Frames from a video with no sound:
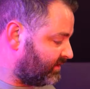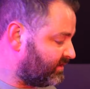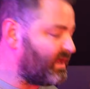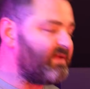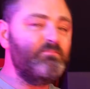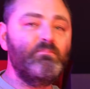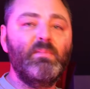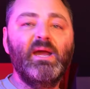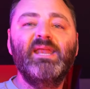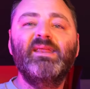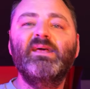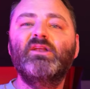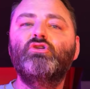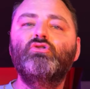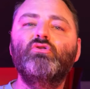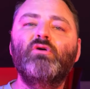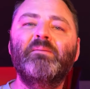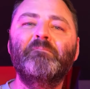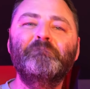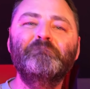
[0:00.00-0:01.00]
They made it
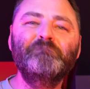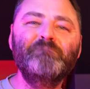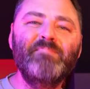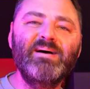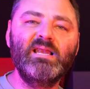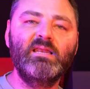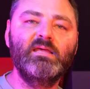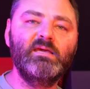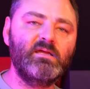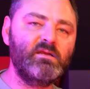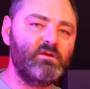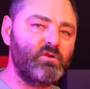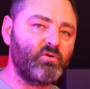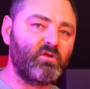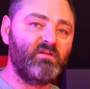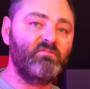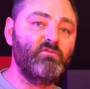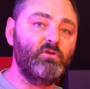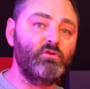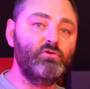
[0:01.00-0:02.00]
to 1 million
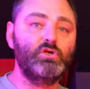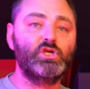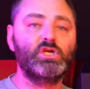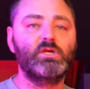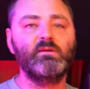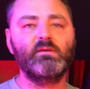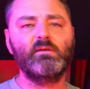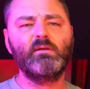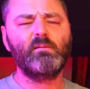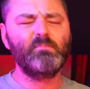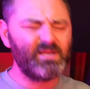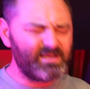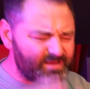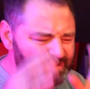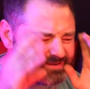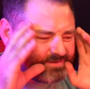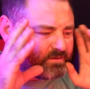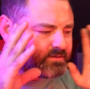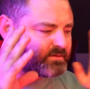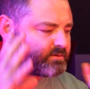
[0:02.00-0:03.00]
revolutions. I mean,
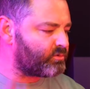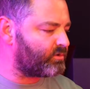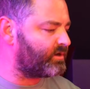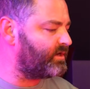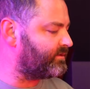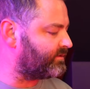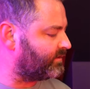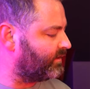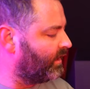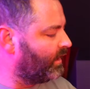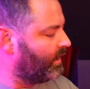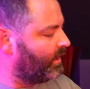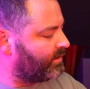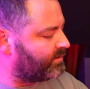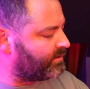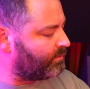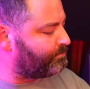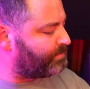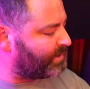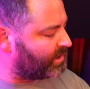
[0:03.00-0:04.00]
that is crazy.
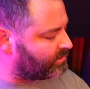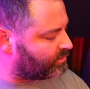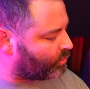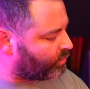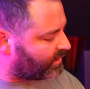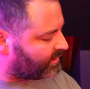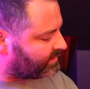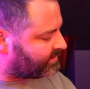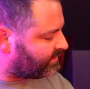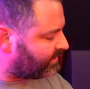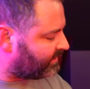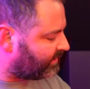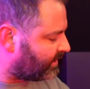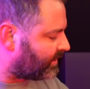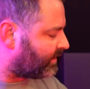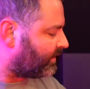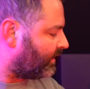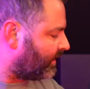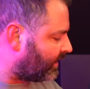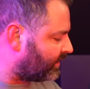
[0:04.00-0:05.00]
So build quality,
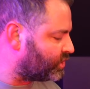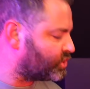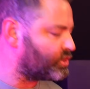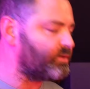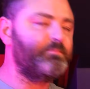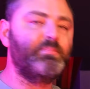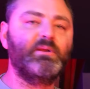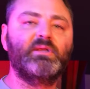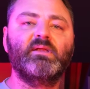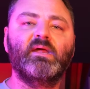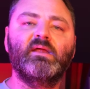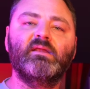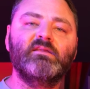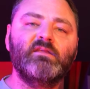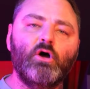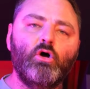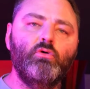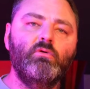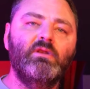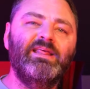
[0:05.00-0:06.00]
yeah, 100%.
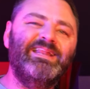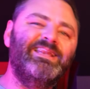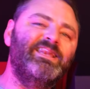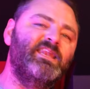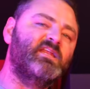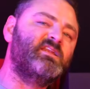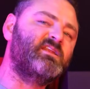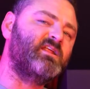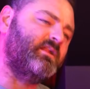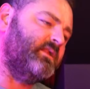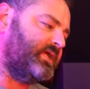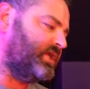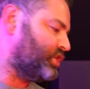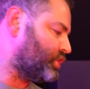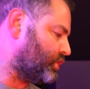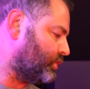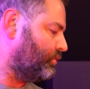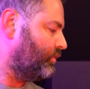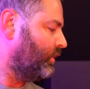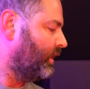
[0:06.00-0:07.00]
The only little
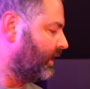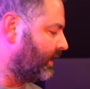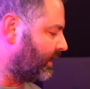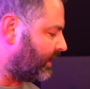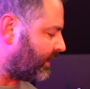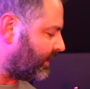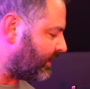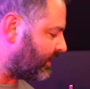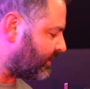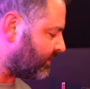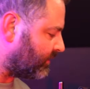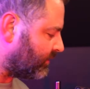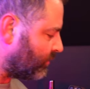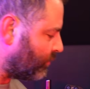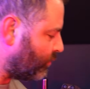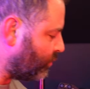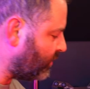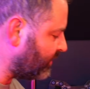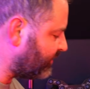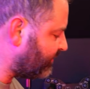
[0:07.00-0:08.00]
issue I had
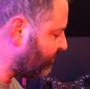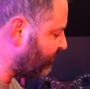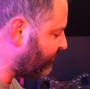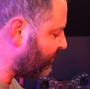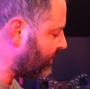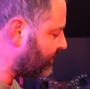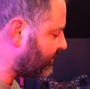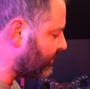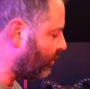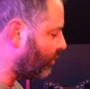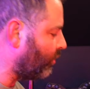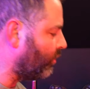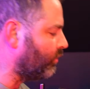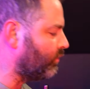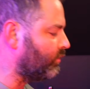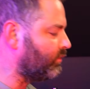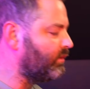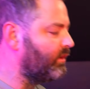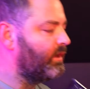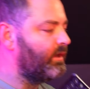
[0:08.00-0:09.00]
was with this
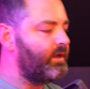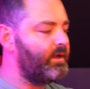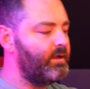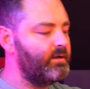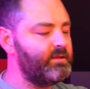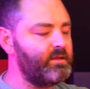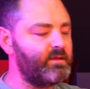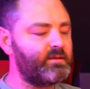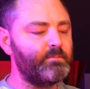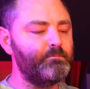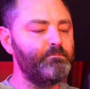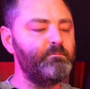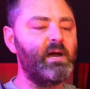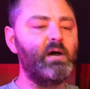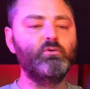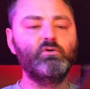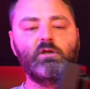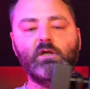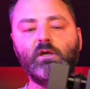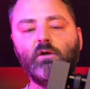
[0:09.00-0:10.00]
hole, this
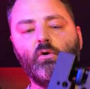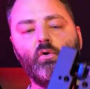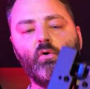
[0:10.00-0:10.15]
mounting